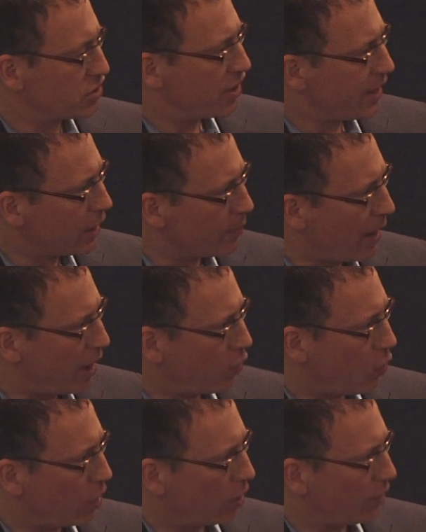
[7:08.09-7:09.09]
think about
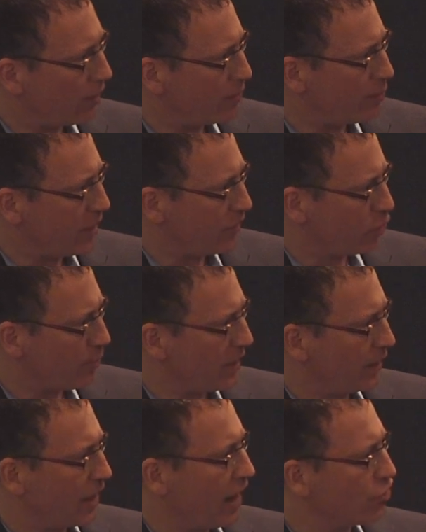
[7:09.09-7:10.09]
oil there
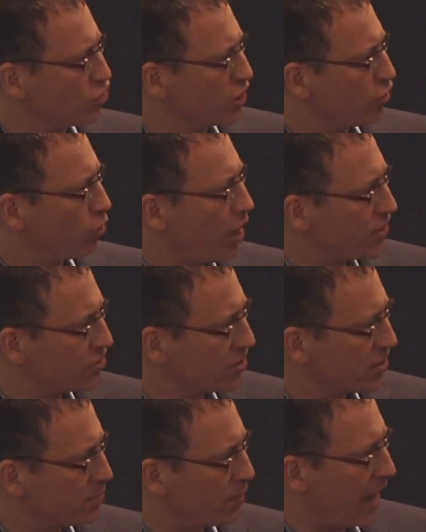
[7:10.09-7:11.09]
being an energy
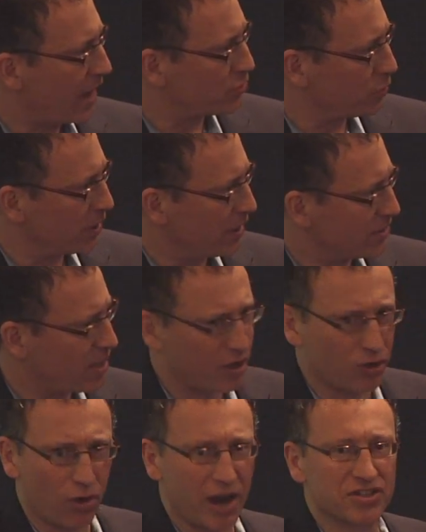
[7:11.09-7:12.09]
crisis, but actually it's not a
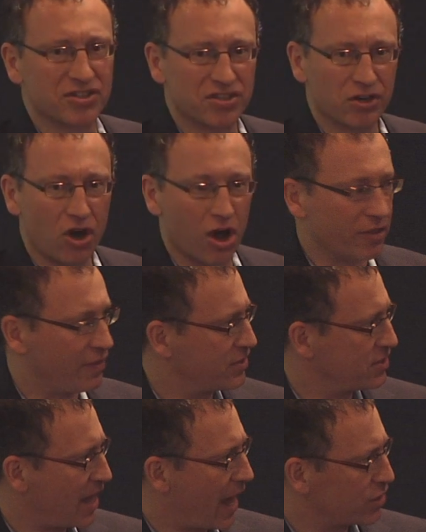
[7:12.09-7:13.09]
crisis at all, that
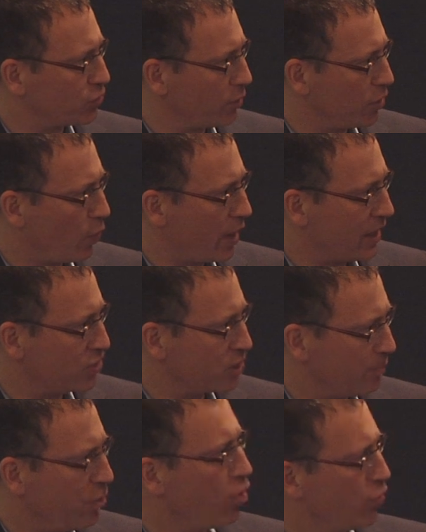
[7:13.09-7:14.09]
this is actually the way it's
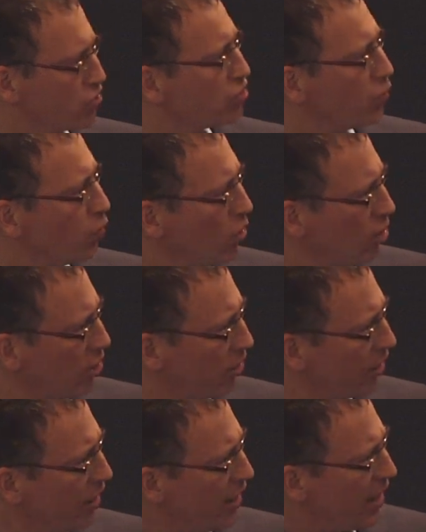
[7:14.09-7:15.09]
supposed to work.
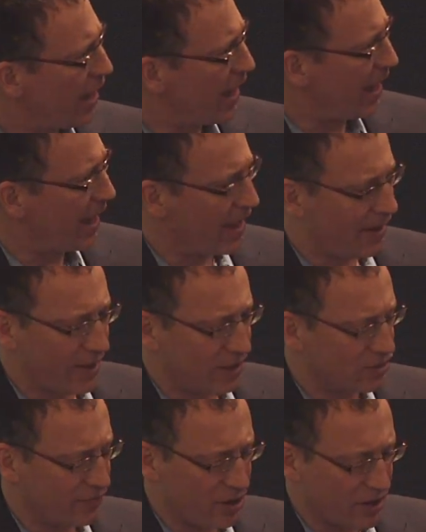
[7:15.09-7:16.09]
And
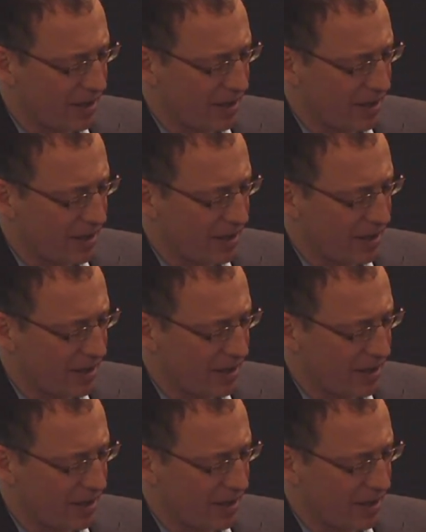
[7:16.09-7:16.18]
it's a very